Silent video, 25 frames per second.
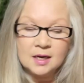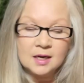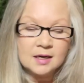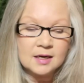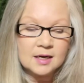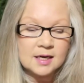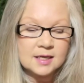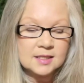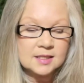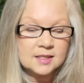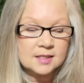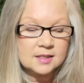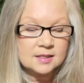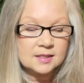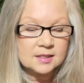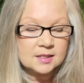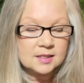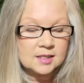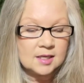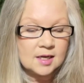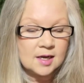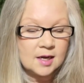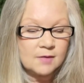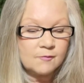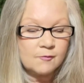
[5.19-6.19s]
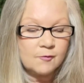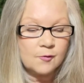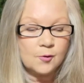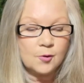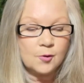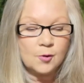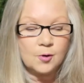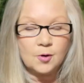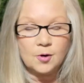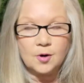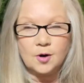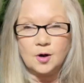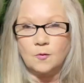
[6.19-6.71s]
Guys, it is time
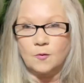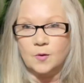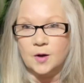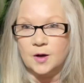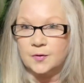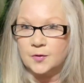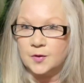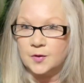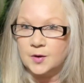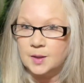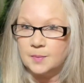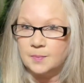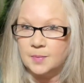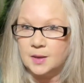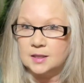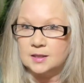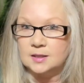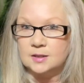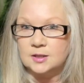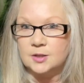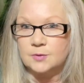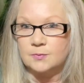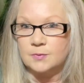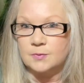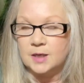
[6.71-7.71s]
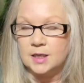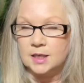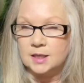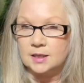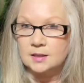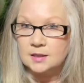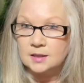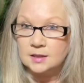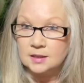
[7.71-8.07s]
for wealth and abundance readings,